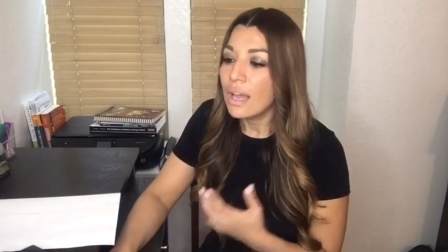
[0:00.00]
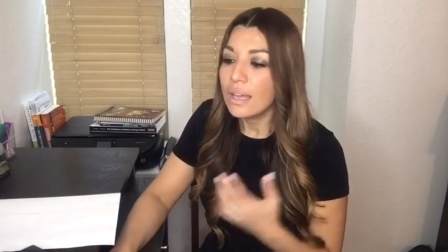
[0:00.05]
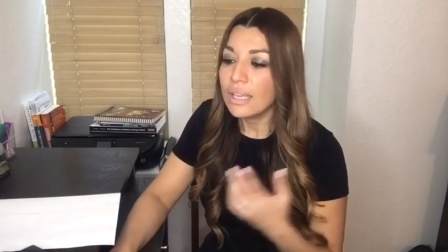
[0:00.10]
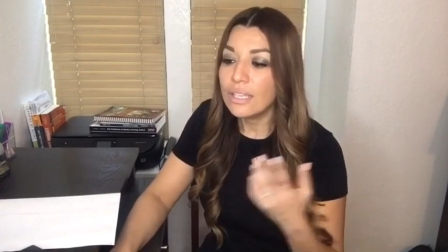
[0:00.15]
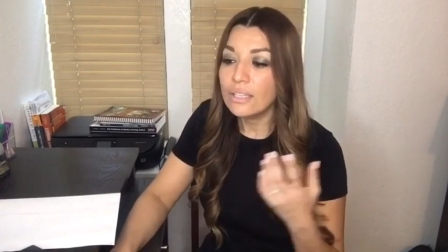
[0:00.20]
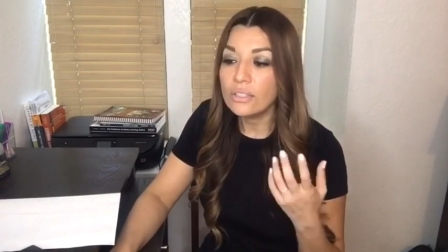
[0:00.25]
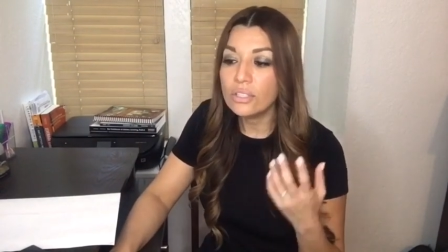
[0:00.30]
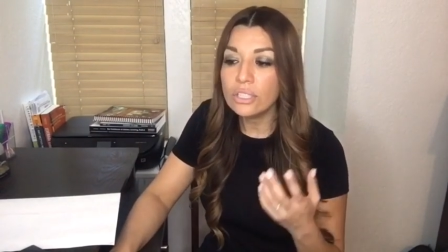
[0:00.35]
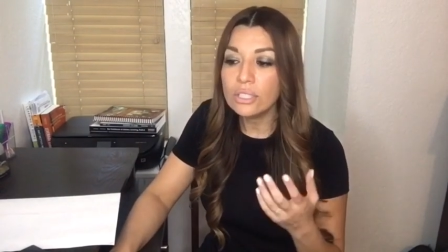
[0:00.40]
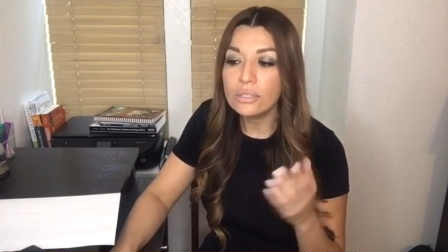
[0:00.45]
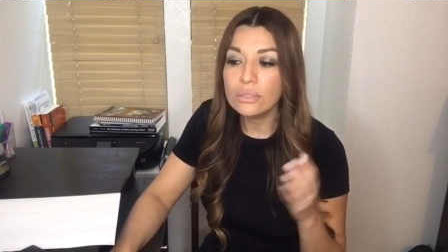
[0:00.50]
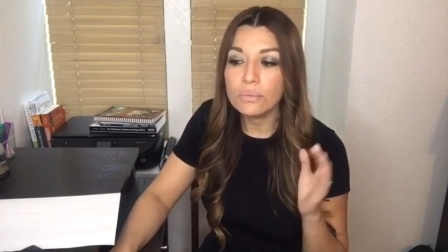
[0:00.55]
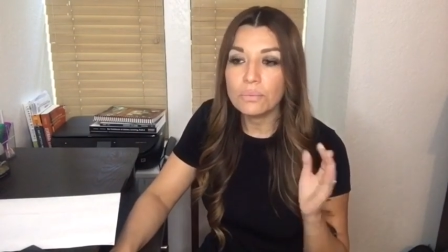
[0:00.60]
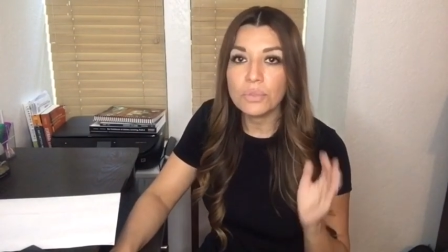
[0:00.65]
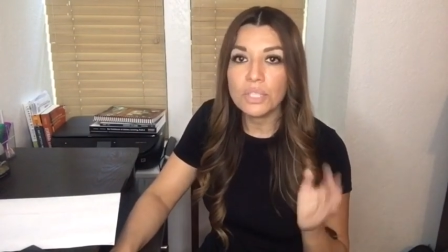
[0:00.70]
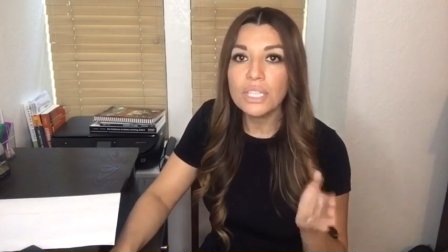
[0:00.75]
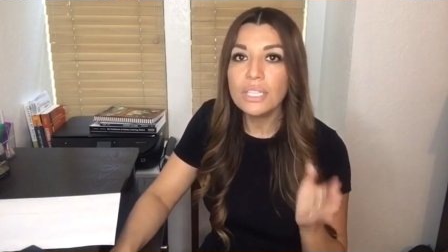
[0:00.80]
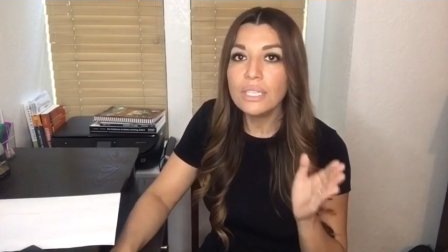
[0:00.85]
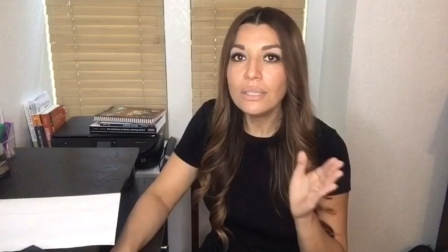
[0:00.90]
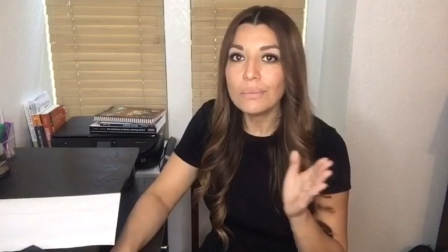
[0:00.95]
include
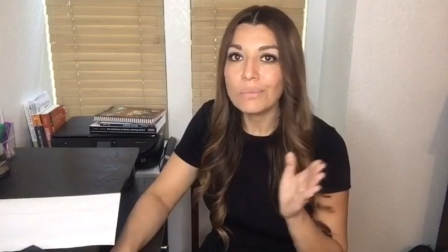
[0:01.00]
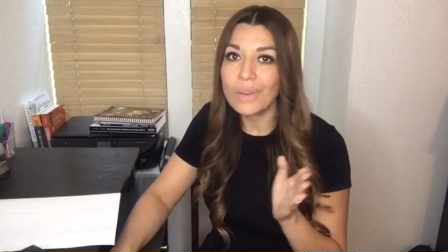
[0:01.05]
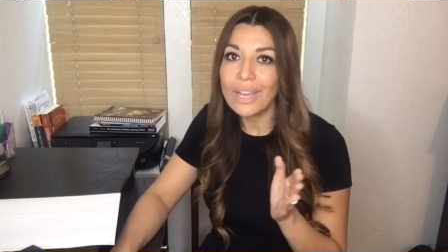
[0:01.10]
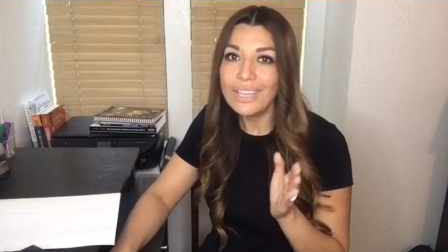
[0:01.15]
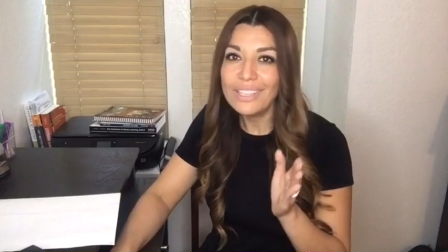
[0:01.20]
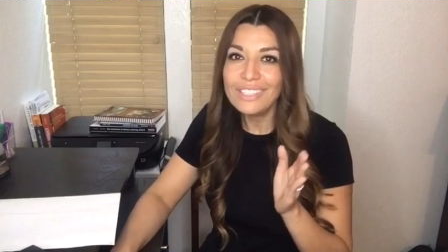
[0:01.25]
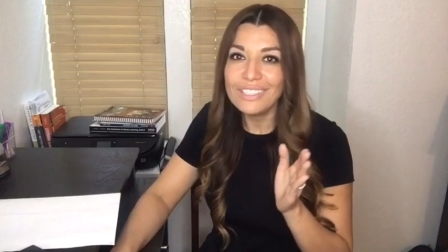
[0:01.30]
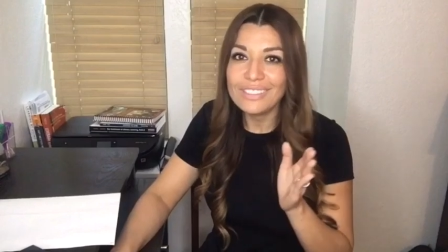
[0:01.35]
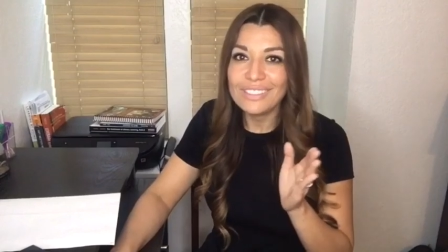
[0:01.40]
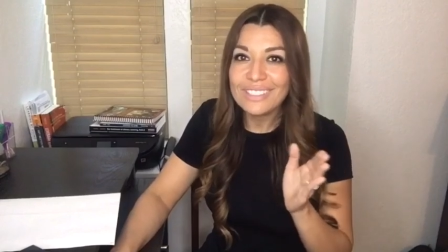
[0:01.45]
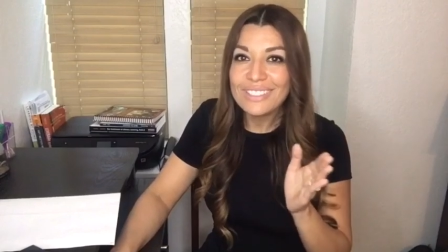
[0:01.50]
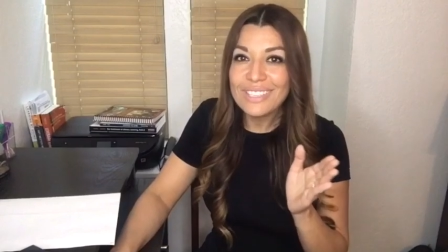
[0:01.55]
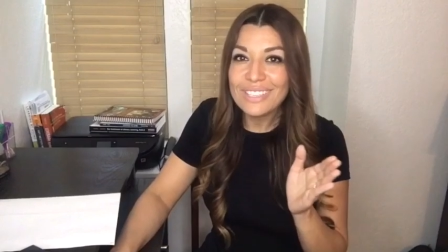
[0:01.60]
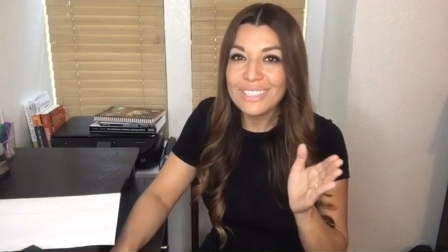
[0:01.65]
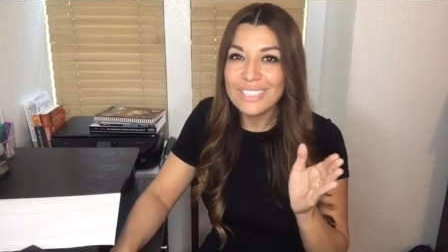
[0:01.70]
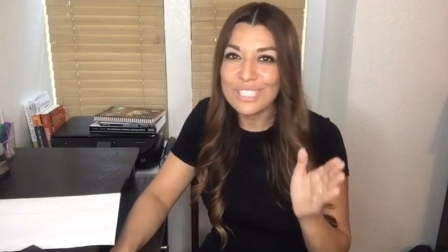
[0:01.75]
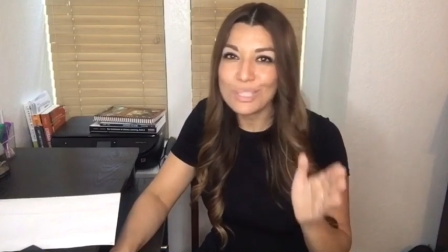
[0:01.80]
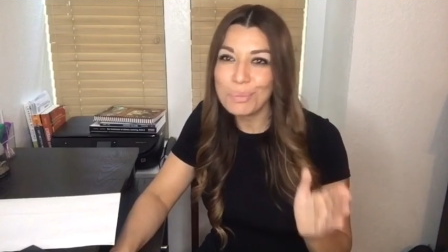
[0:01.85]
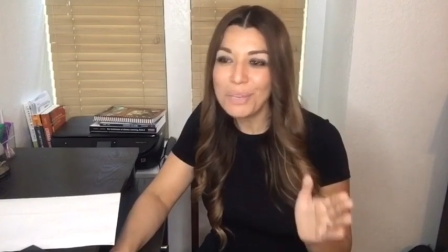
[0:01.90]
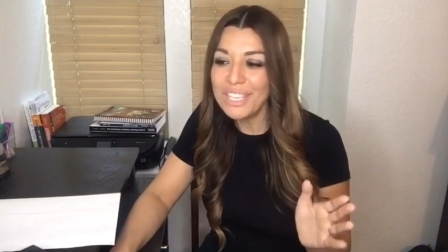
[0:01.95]
reading, writing,
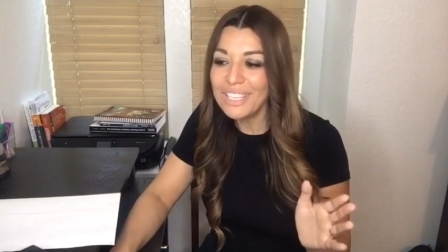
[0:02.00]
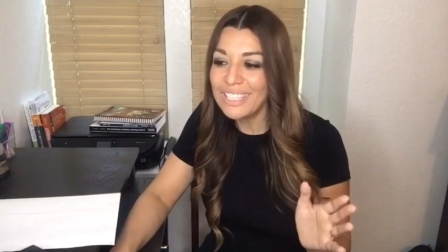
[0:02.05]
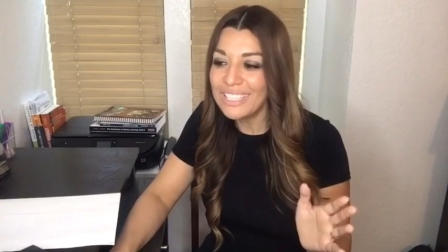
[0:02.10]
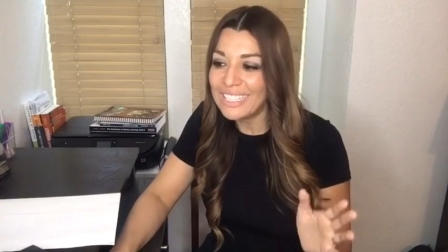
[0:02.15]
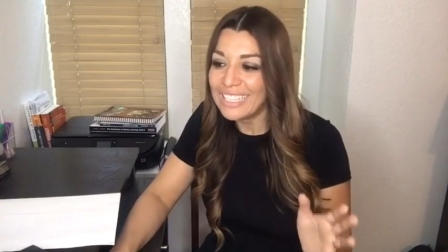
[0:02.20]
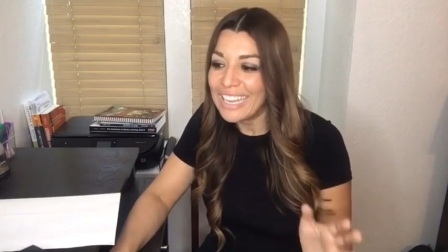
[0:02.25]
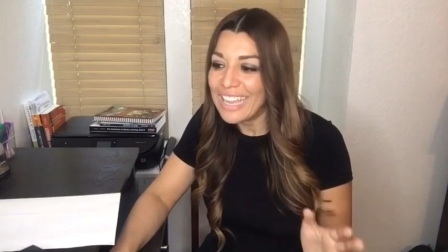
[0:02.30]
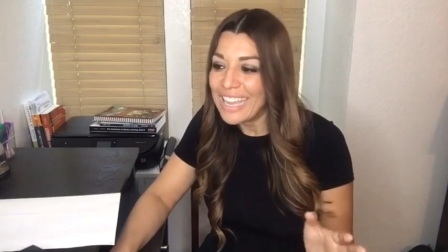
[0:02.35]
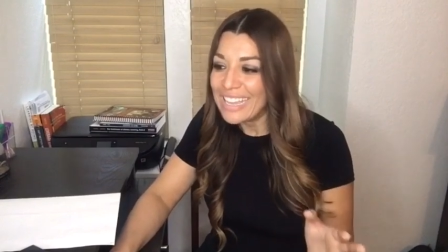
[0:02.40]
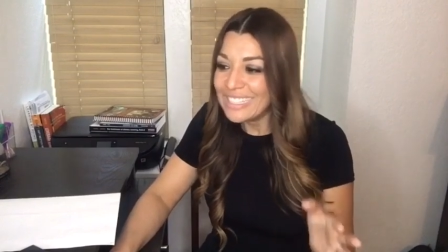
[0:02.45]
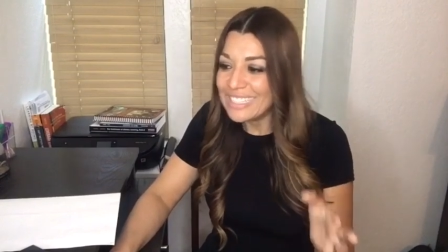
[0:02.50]
listening, speaking,